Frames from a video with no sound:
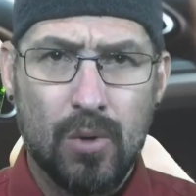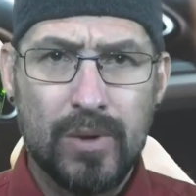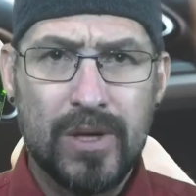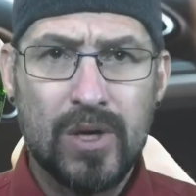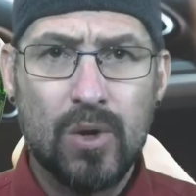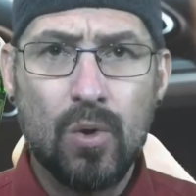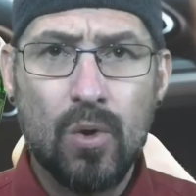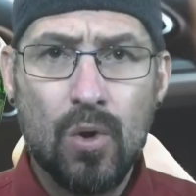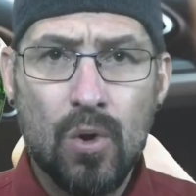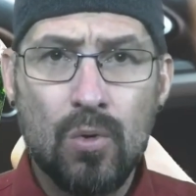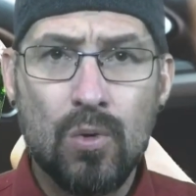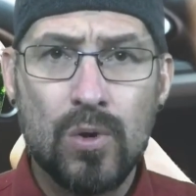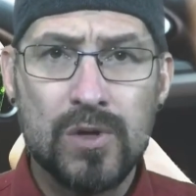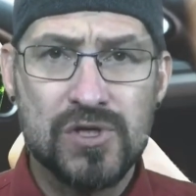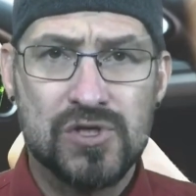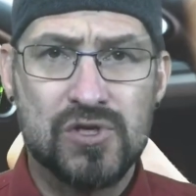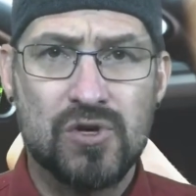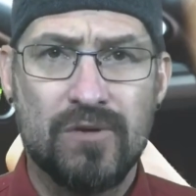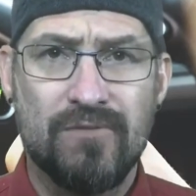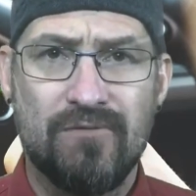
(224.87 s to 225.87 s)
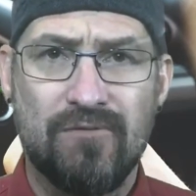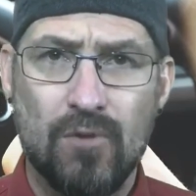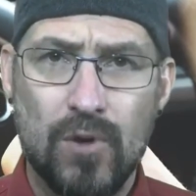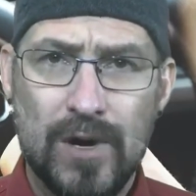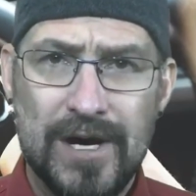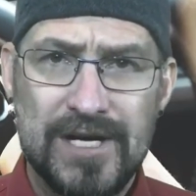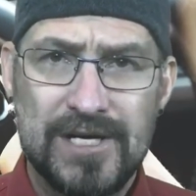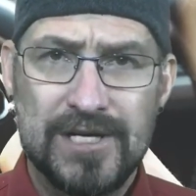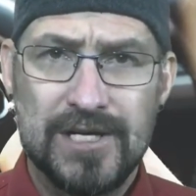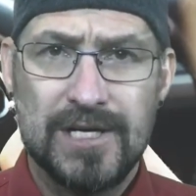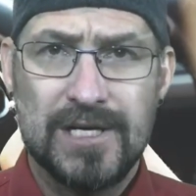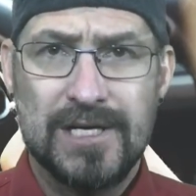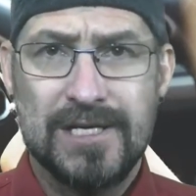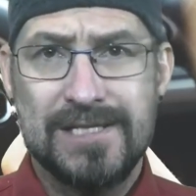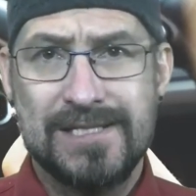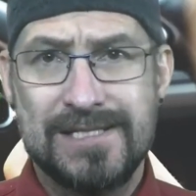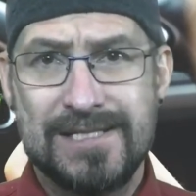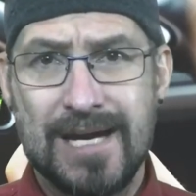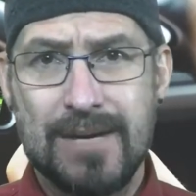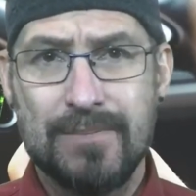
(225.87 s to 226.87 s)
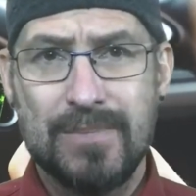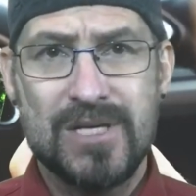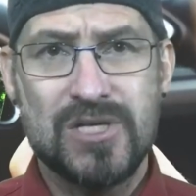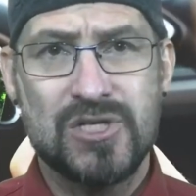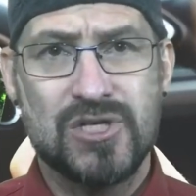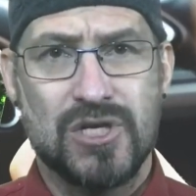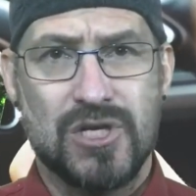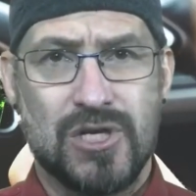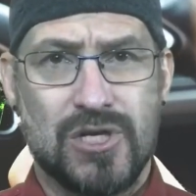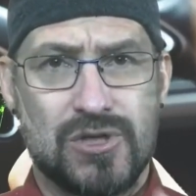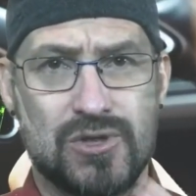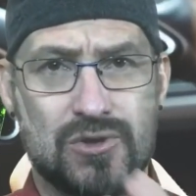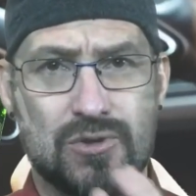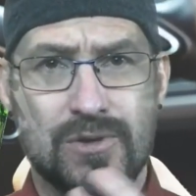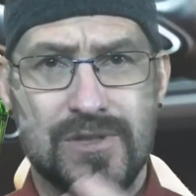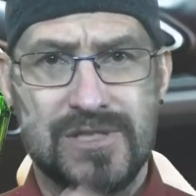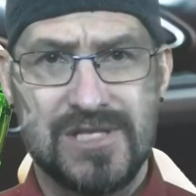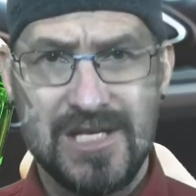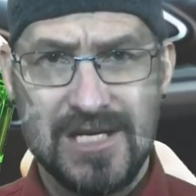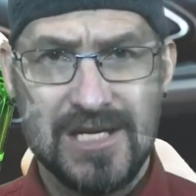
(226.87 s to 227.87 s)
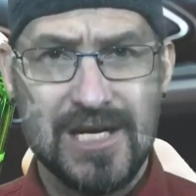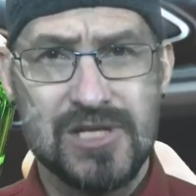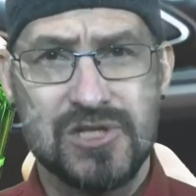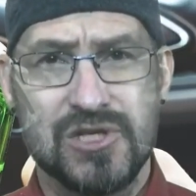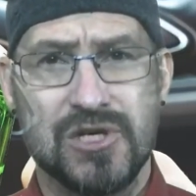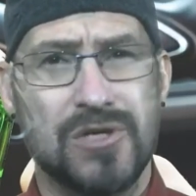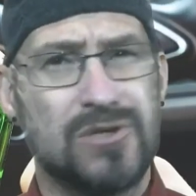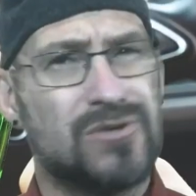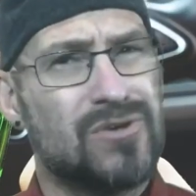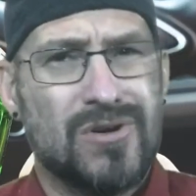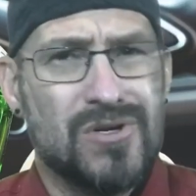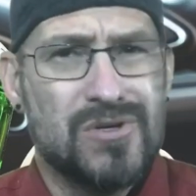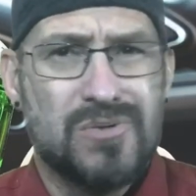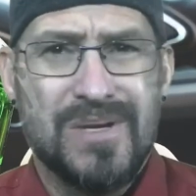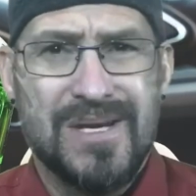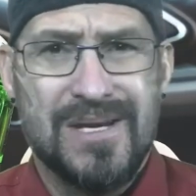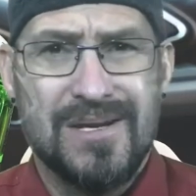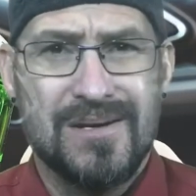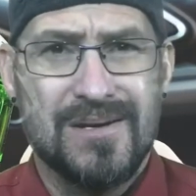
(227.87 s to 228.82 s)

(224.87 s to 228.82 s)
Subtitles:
We all want to avoid damage to a teenager, don't we?